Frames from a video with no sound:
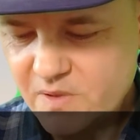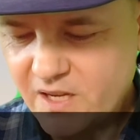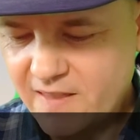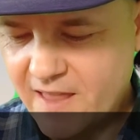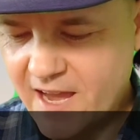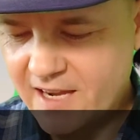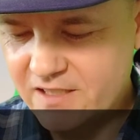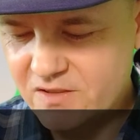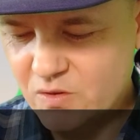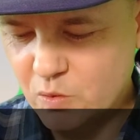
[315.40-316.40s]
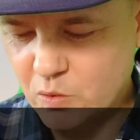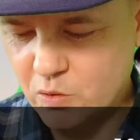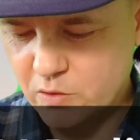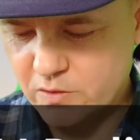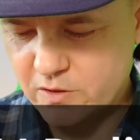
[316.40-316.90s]
and that is
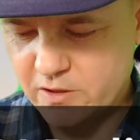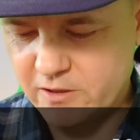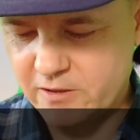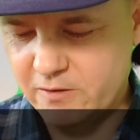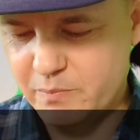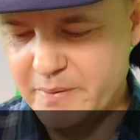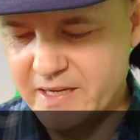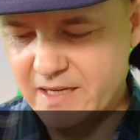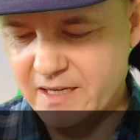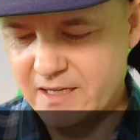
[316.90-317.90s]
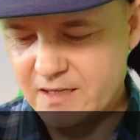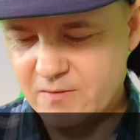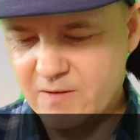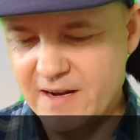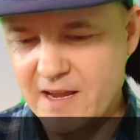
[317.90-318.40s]
cool, uh, but
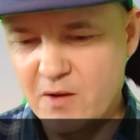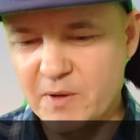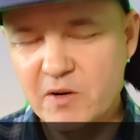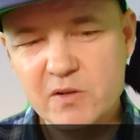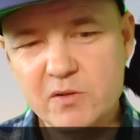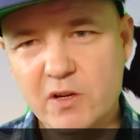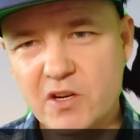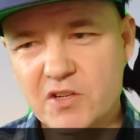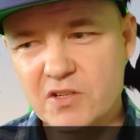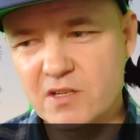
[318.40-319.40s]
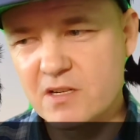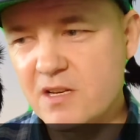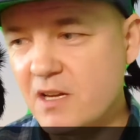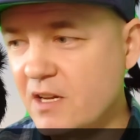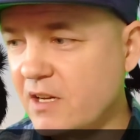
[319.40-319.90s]
right now in my current location,
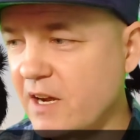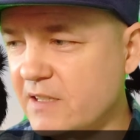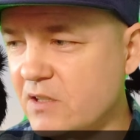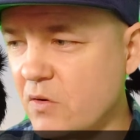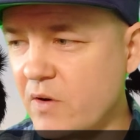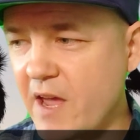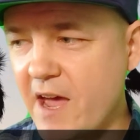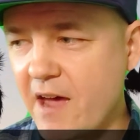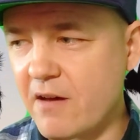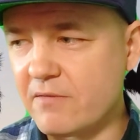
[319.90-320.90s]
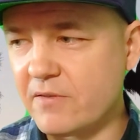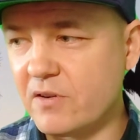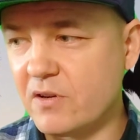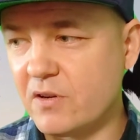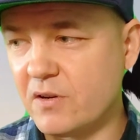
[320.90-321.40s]
I don't have
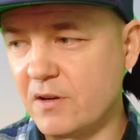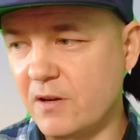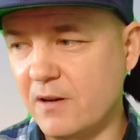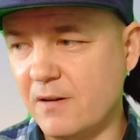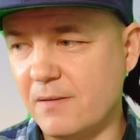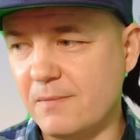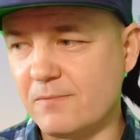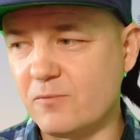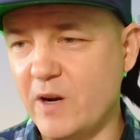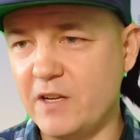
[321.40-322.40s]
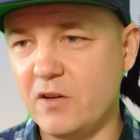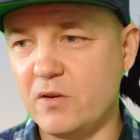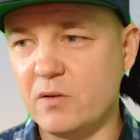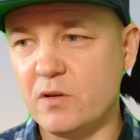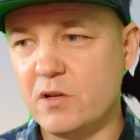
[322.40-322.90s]
um,
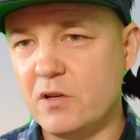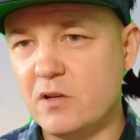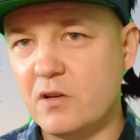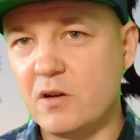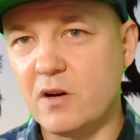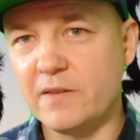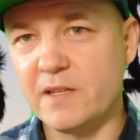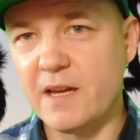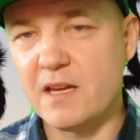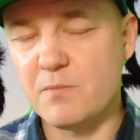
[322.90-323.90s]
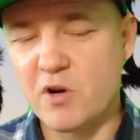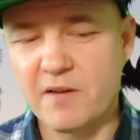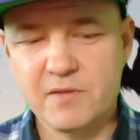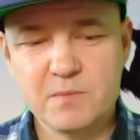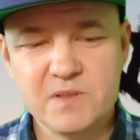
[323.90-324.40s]
radio on the A M or
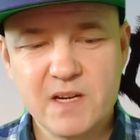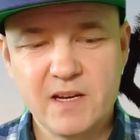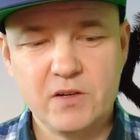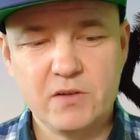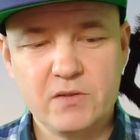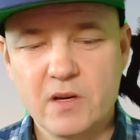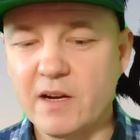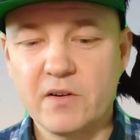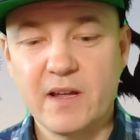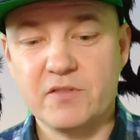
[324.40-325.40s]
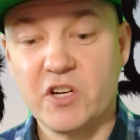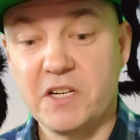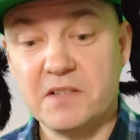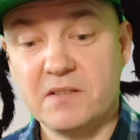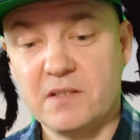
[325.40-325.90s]
F M dial. I don't have
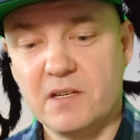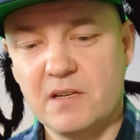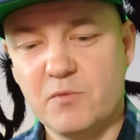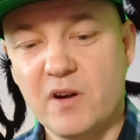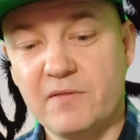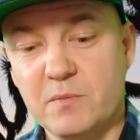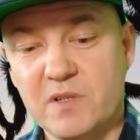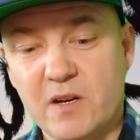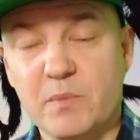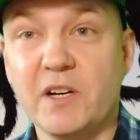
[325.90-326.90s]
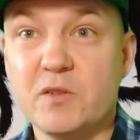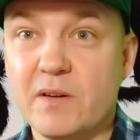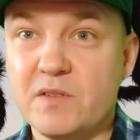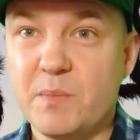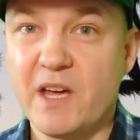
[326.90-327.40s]
Chinese on the A M or F M dial, but I do
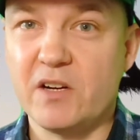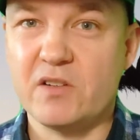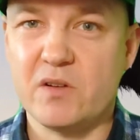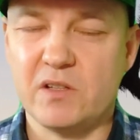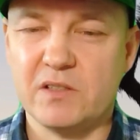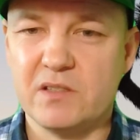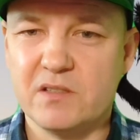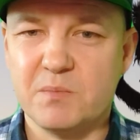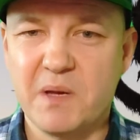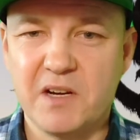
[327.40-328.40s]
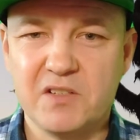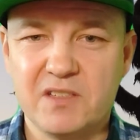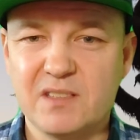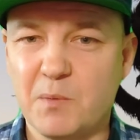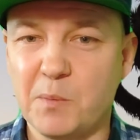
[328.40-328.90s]
have Spanish, so I listen to Spanish
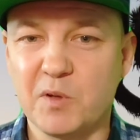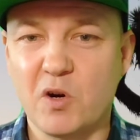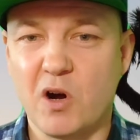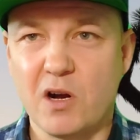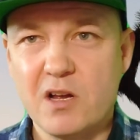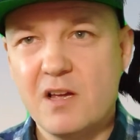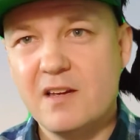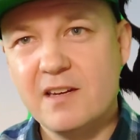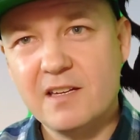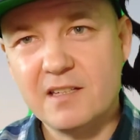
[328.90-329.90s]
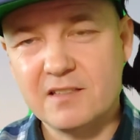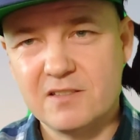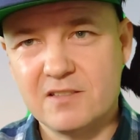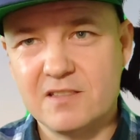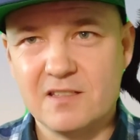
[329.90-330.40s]
anytime I'm in the car.
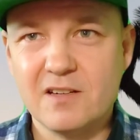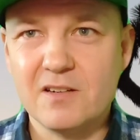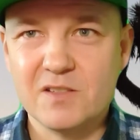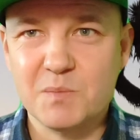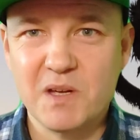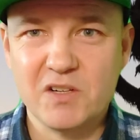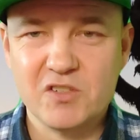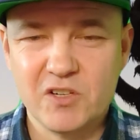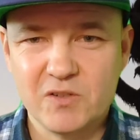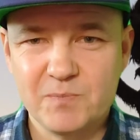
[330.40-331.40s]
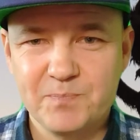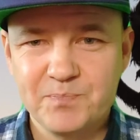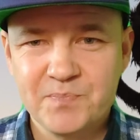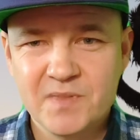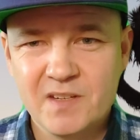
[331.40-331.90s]
It's on the Spanish channel,
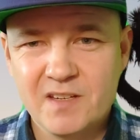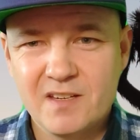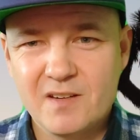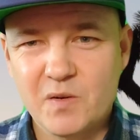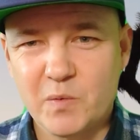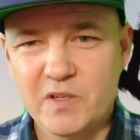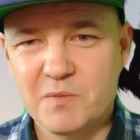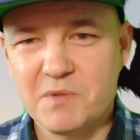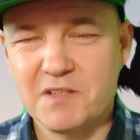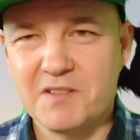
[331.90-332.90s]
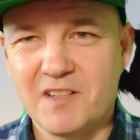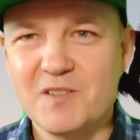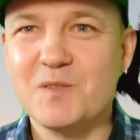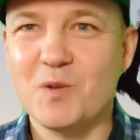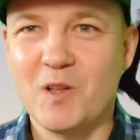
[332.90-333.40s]
which means I
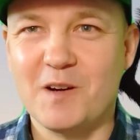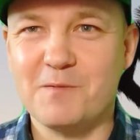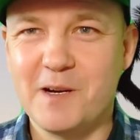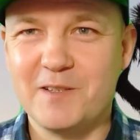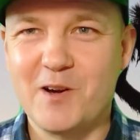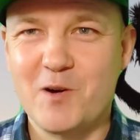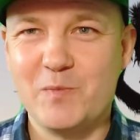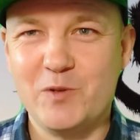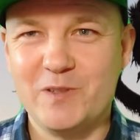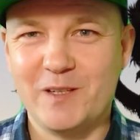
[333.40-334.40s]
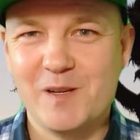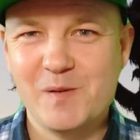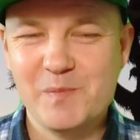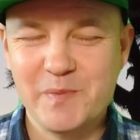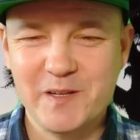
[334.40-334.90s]
listen to a lot of ranchero music,
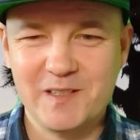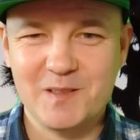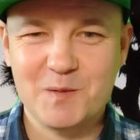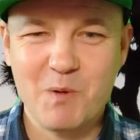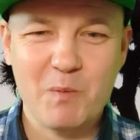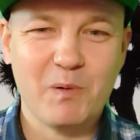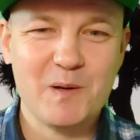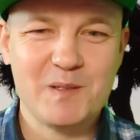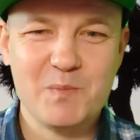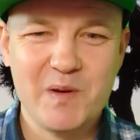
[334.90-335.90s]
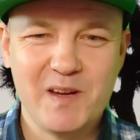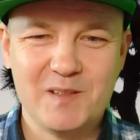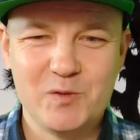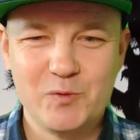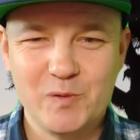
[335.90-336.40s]
but it's a small price to pay
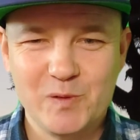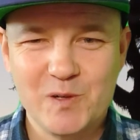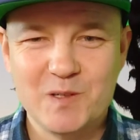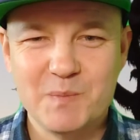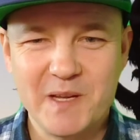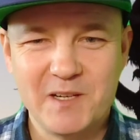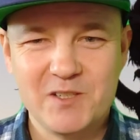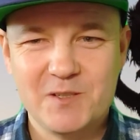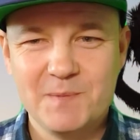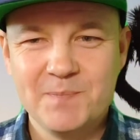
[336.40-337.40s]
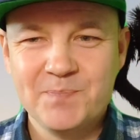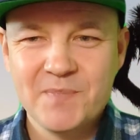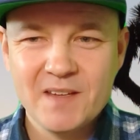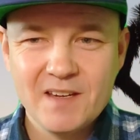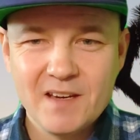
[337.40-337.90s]
to learn Spanish.
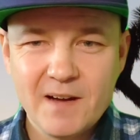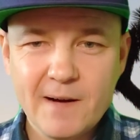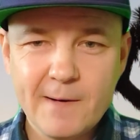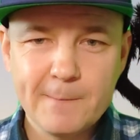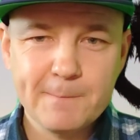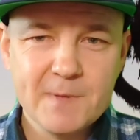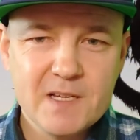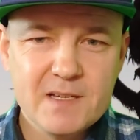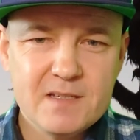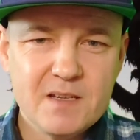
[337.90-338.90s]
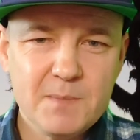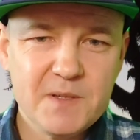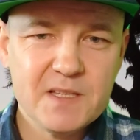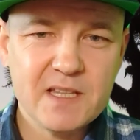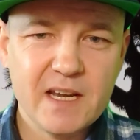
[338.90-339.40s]
Um,
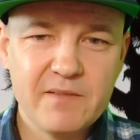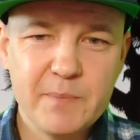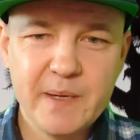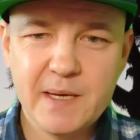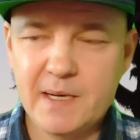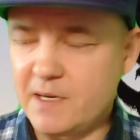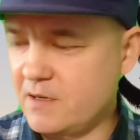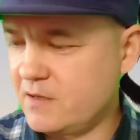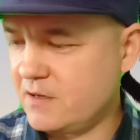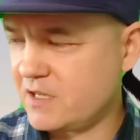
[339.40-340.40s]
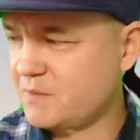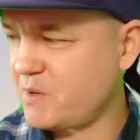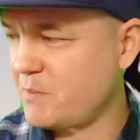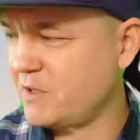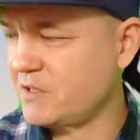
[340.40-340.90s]
something that I've been
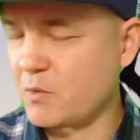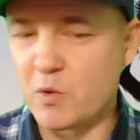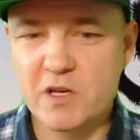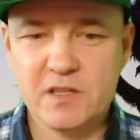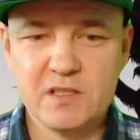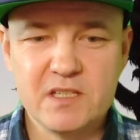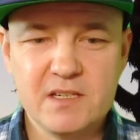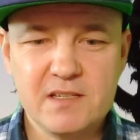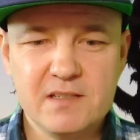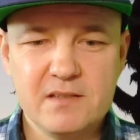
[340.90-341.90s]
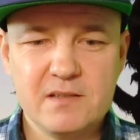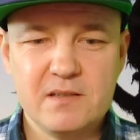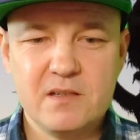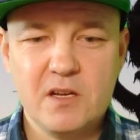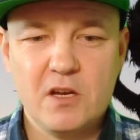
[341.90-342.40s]
experimenting with
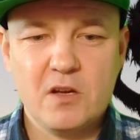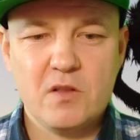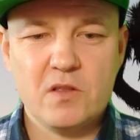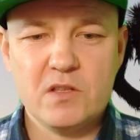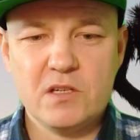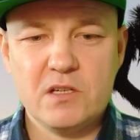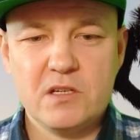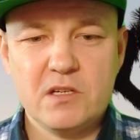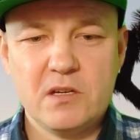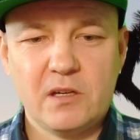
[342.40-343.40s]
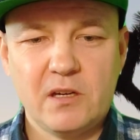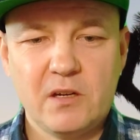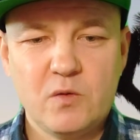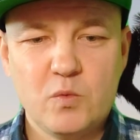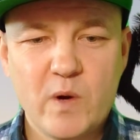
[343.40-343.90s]
is the uh,
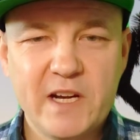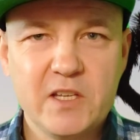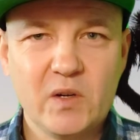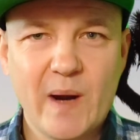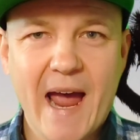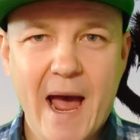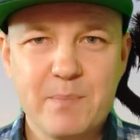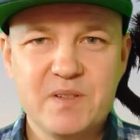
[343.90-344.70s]
radio apps.